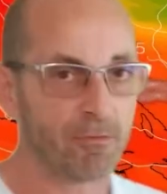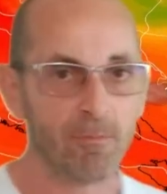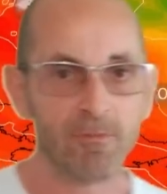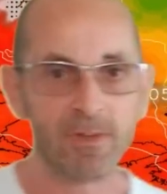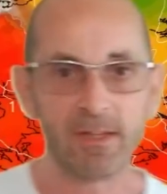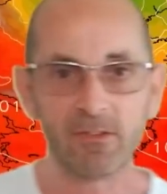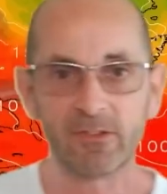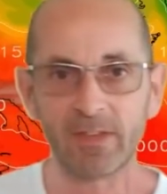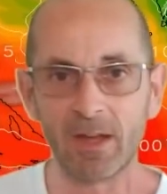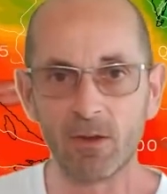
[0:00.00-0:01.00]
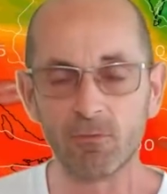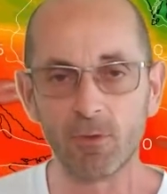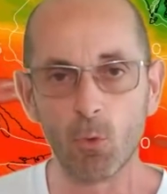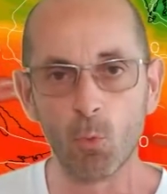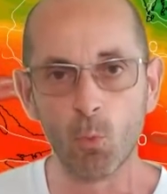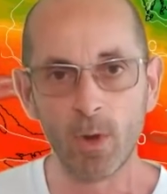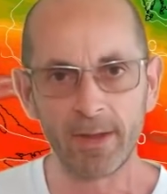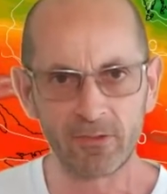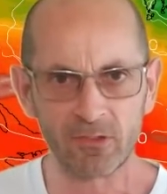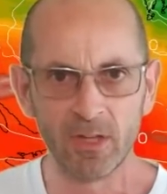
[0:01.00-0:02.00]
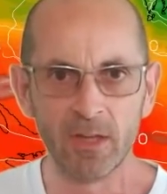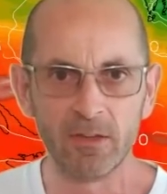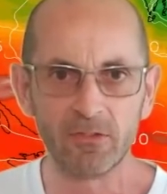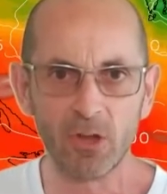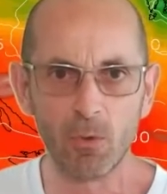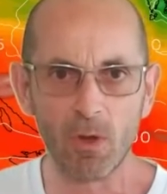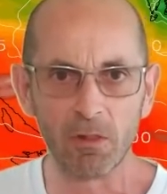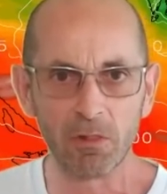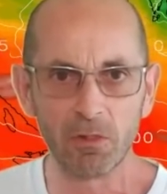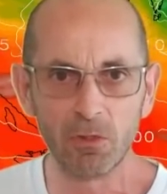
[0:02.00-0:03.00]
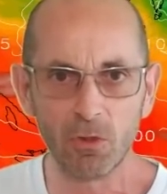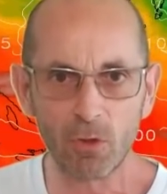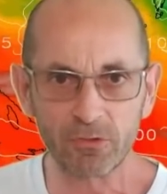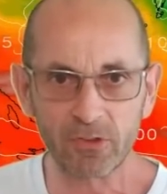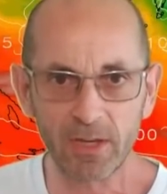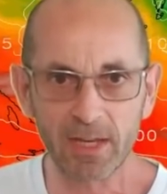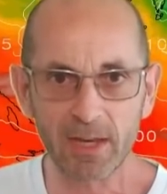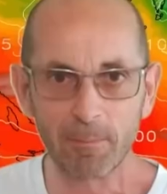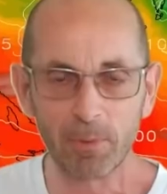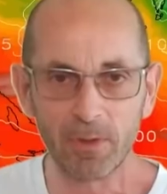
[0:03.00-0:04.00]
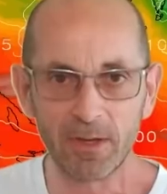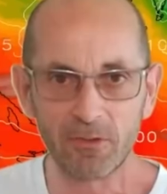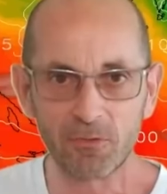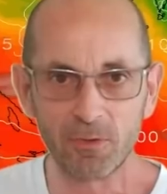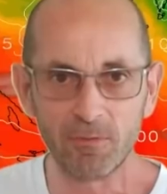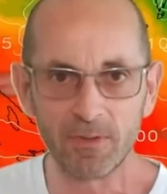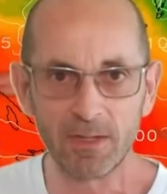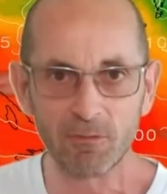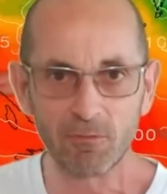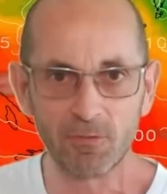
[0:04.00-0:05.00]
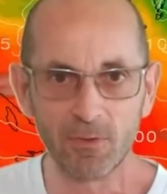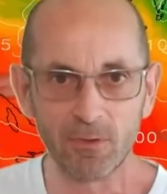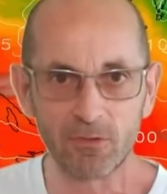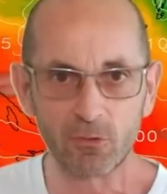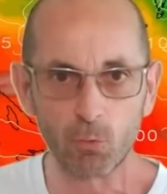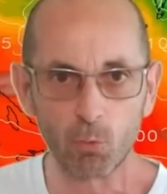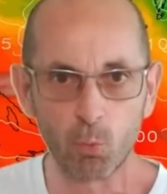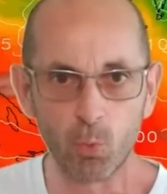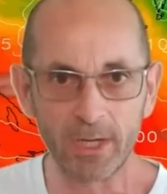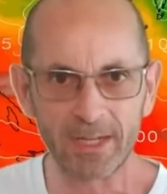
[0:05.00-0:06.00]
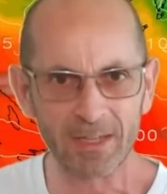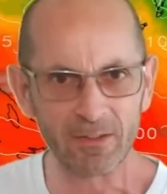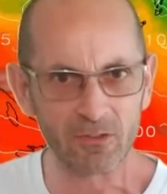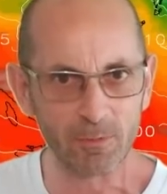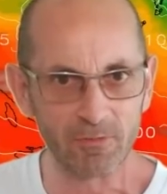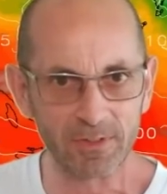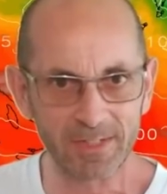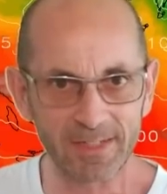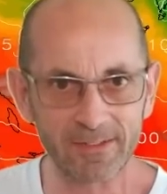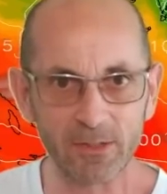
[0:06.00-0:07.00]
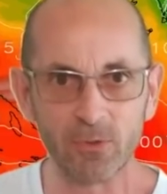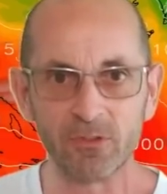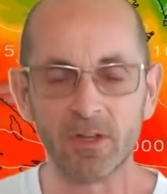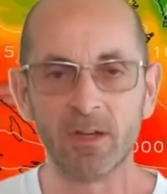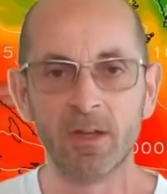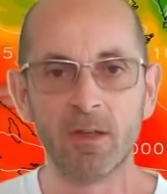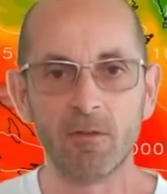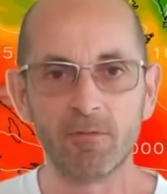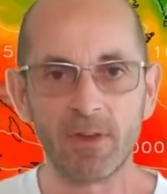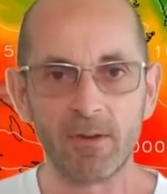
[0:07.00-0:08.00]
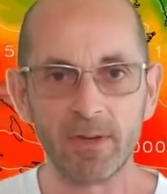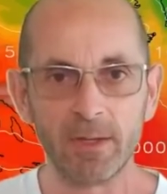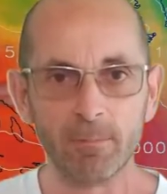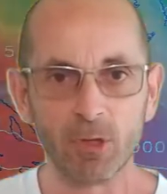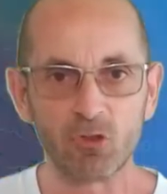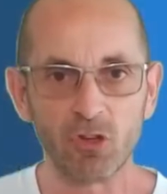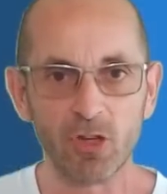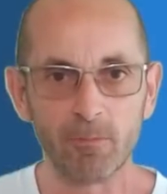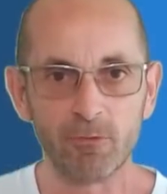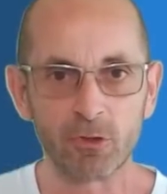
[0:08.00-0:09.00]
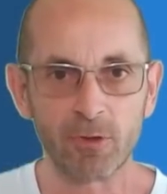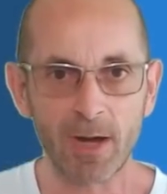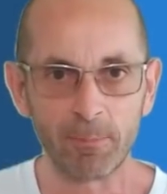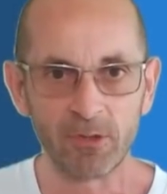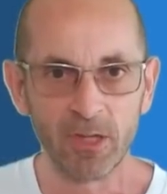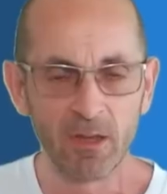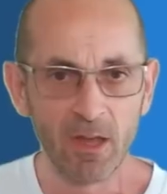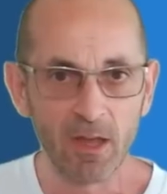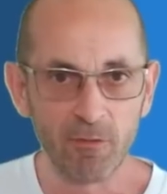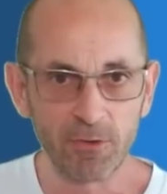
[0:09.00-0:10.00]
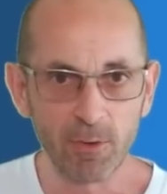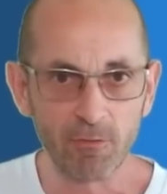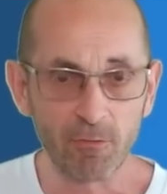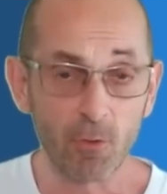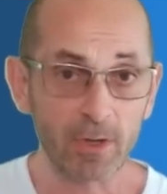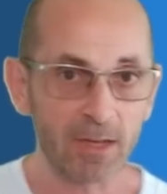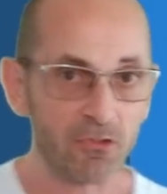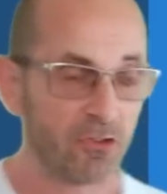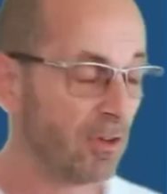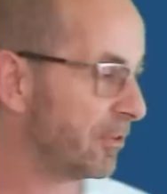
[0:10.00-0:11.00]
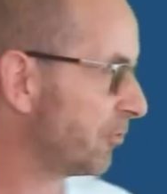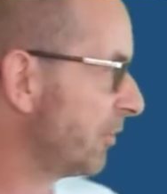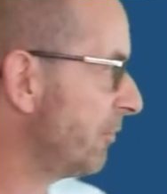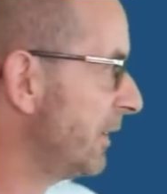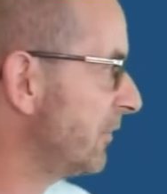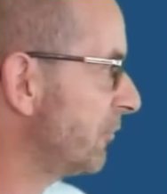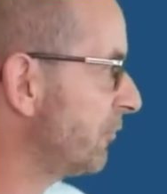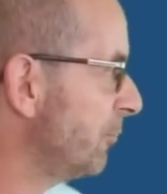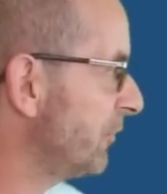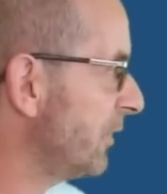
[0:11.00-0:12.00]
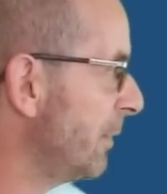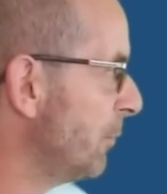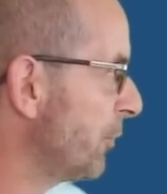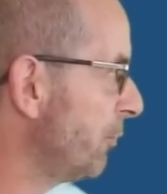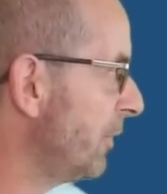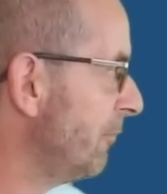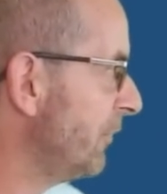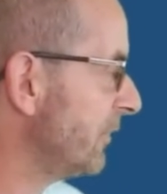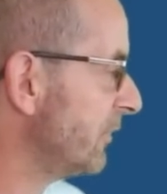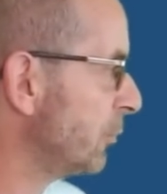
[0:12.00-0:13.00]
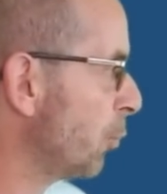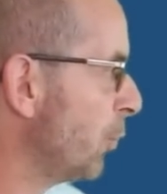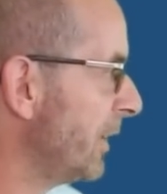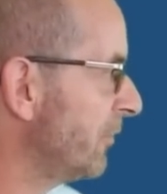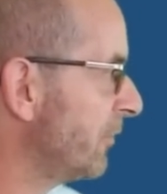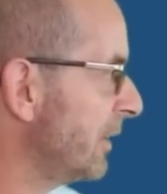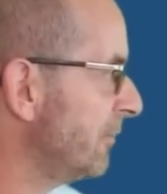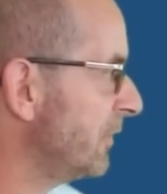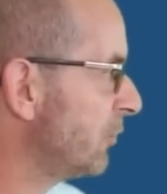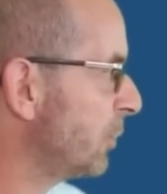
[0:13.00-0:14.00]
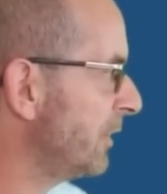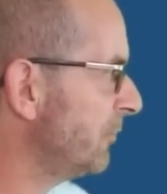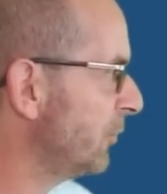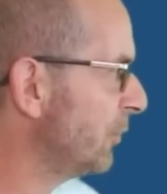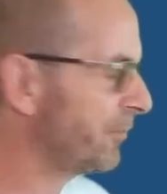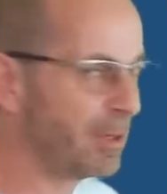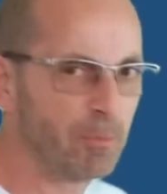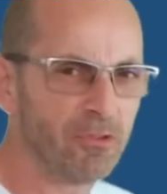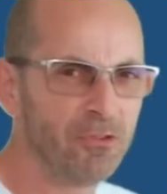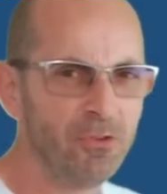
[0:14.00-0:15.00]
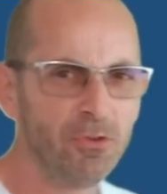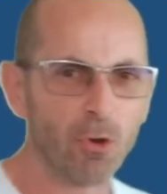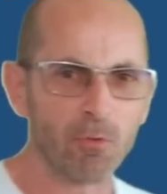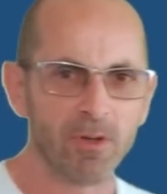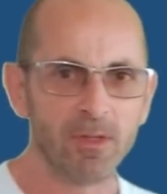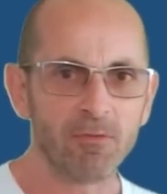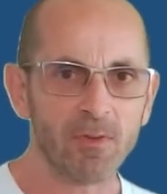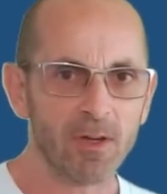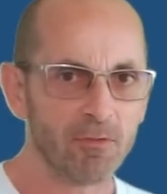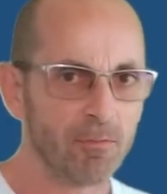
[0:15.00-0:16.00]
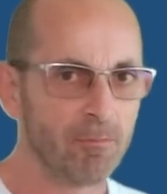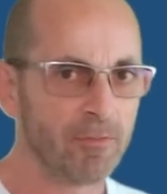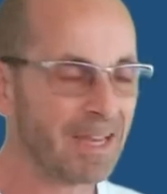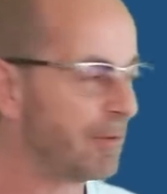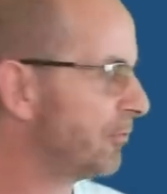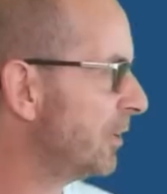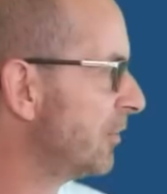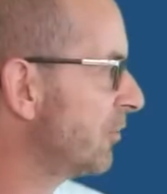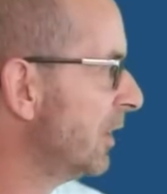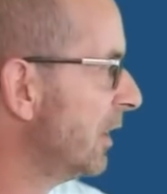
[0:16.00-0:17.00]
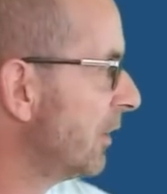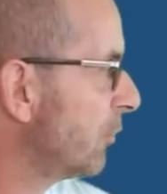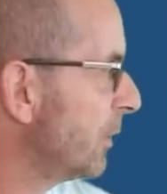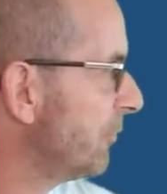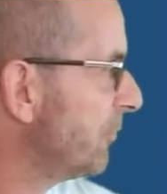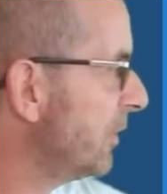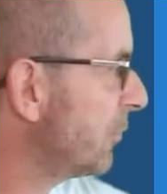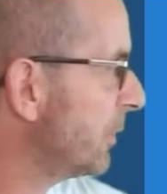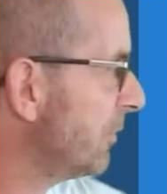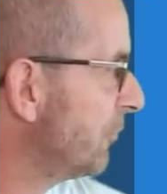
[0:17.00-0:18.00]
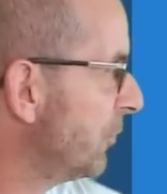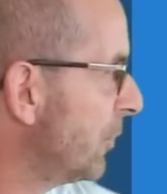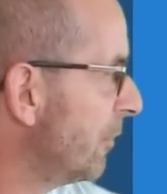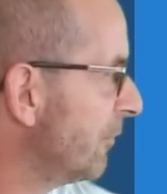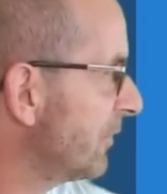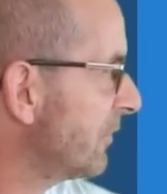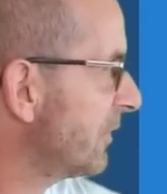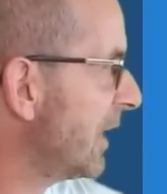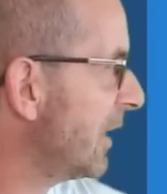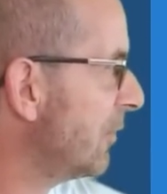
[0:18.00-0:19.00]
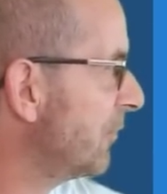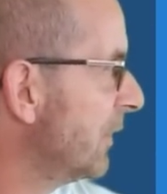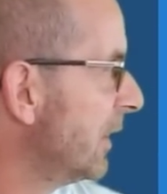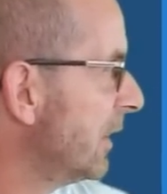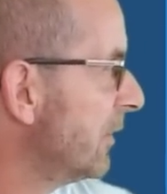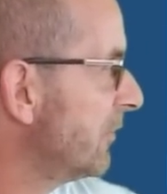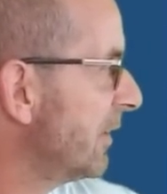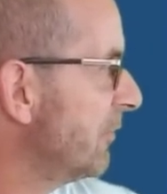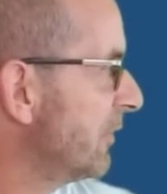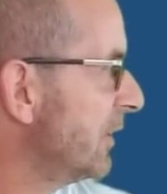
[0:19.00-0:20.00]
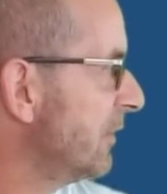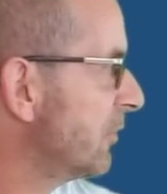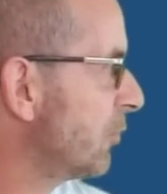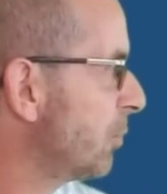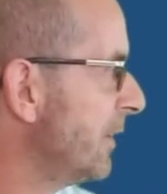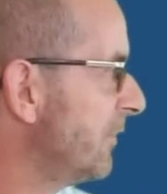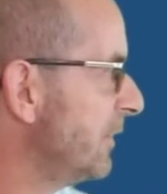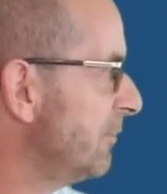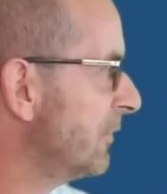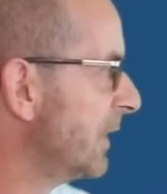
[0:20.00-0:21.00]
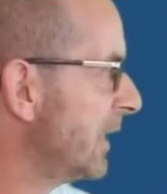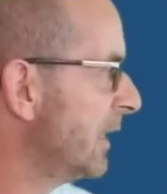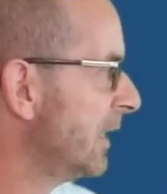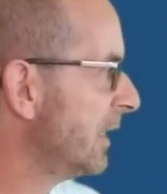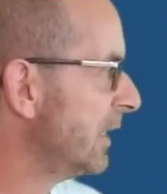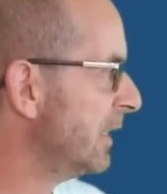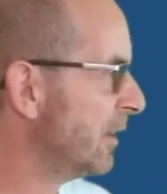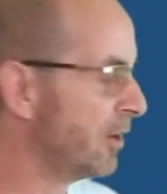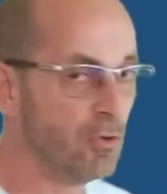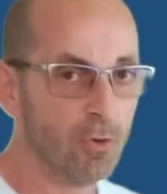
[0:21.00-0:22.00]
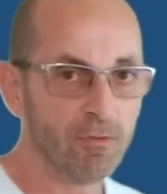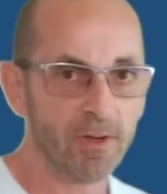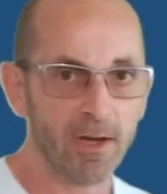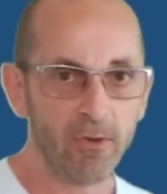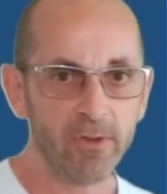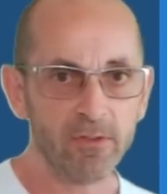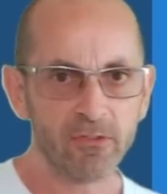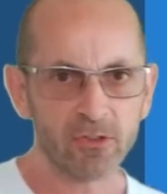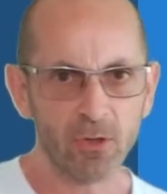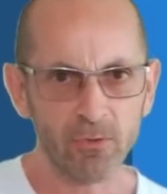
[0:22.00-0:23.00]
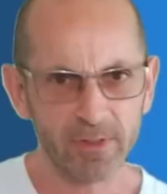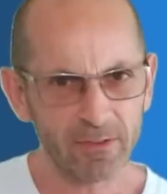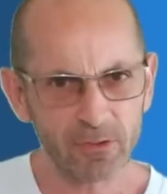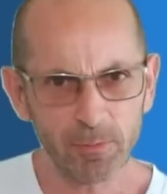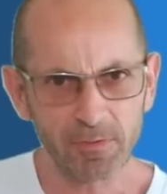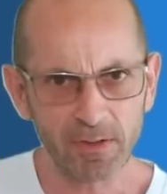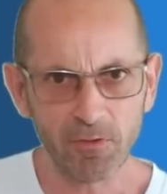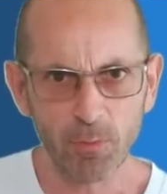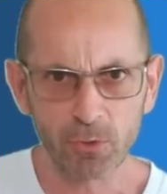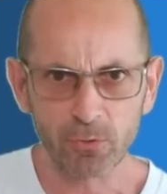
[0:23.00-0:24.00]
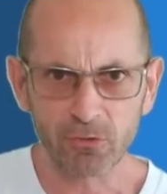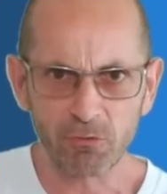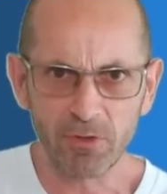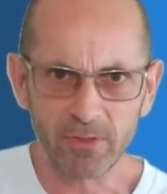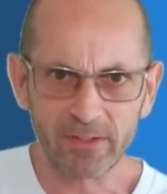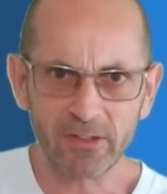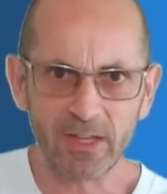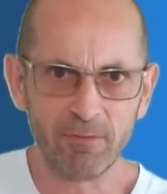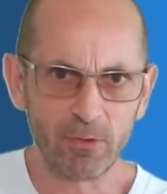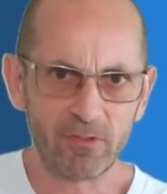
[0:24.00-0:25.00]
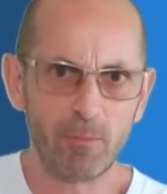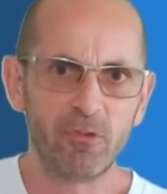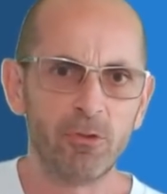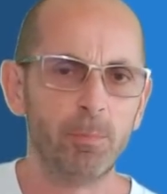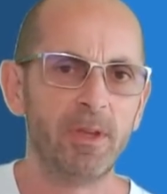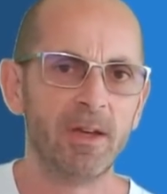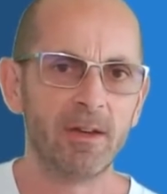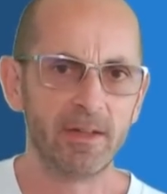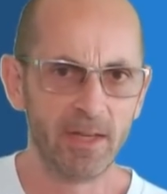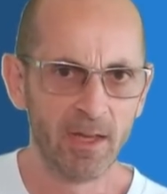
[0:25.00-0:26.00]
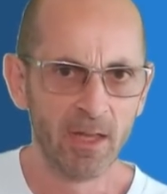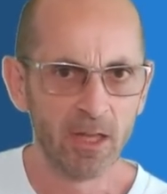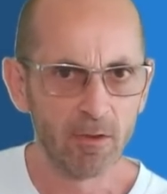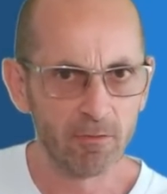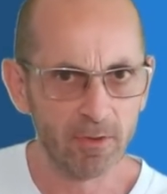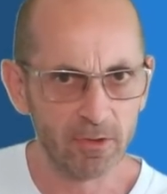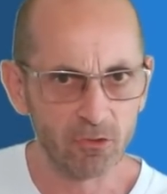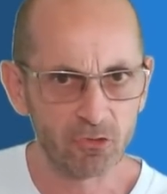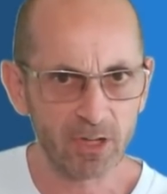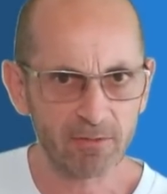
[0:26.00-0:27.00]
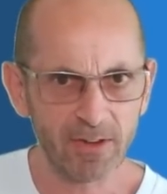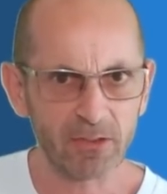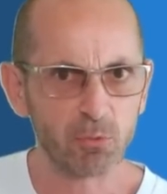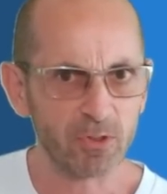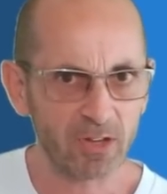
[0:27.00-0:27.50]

from the southwest. So a lot's taking place through the first week, and some of the details are very much up for grabs. A few of the forecast charts generated from the same model run. This is Wednesday the 24th. Temperatures not really far from the average. 23, 24 in the south, 17 to 20 there in Northern Ireland and Scotland. And some of the other models are really taking those temperatures a bit higher than GFS, which